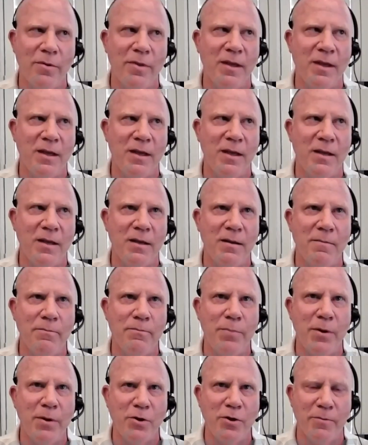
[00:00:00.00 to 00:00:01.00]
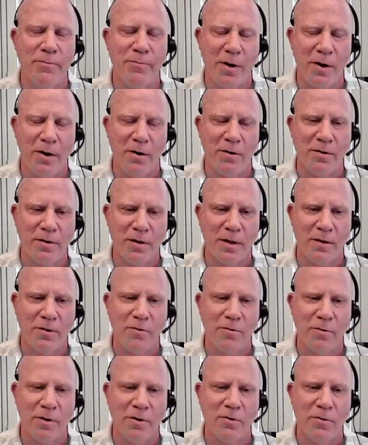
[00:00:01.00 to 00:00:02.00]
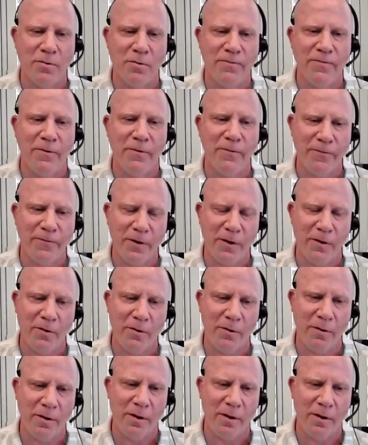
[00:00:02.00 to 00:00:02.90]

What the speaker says: the Beach and Park District to fulfill